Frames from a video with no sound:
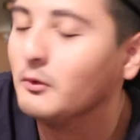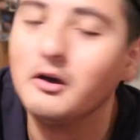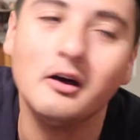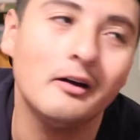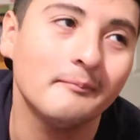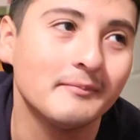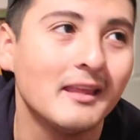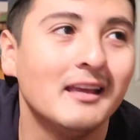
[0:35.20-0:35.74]

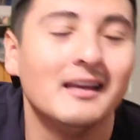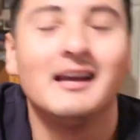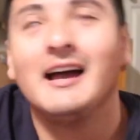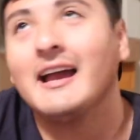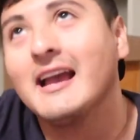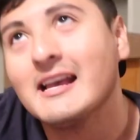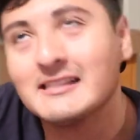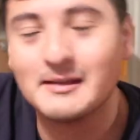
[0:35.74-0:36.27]
Well,
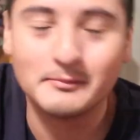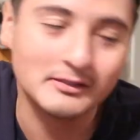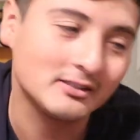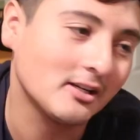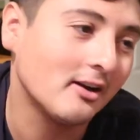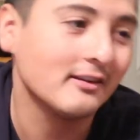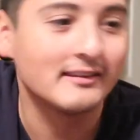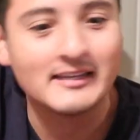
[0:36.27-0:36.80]
I guess I'm gonna
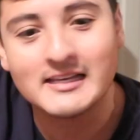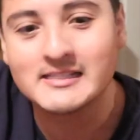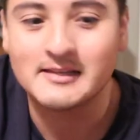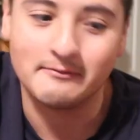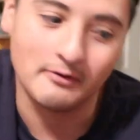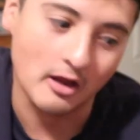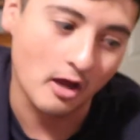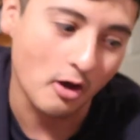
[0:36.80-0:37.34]
start this
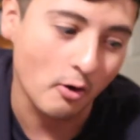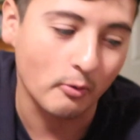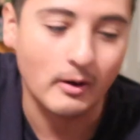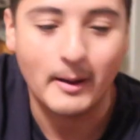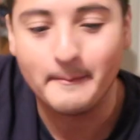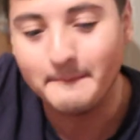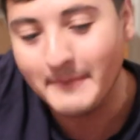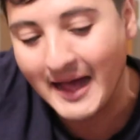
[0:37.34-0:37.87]

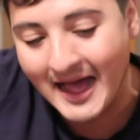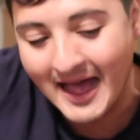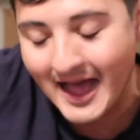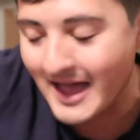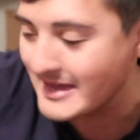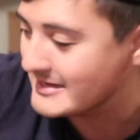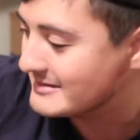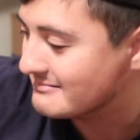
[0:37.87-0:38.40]
vlog
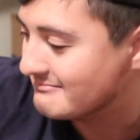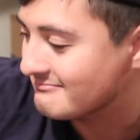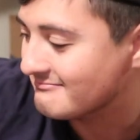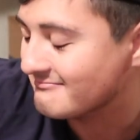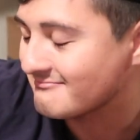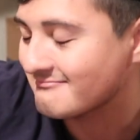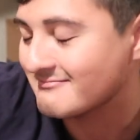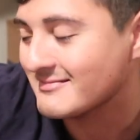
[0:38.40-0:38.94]
by
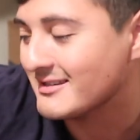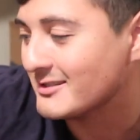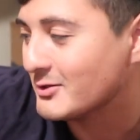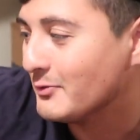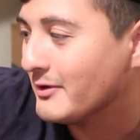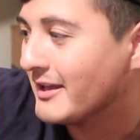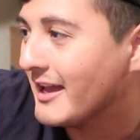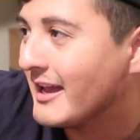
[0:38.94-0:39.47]

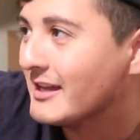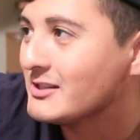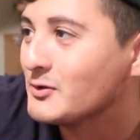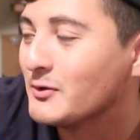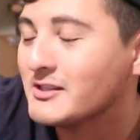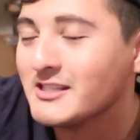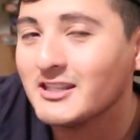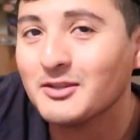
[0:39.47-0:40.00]
doing a
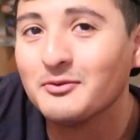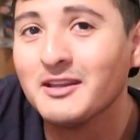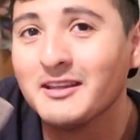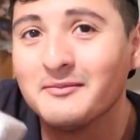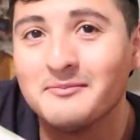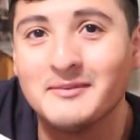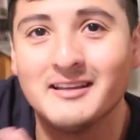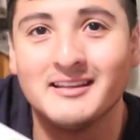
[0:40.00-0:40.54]

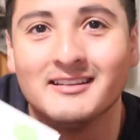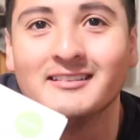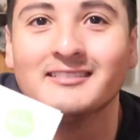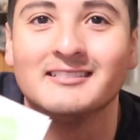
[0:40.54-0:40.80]
23andMe.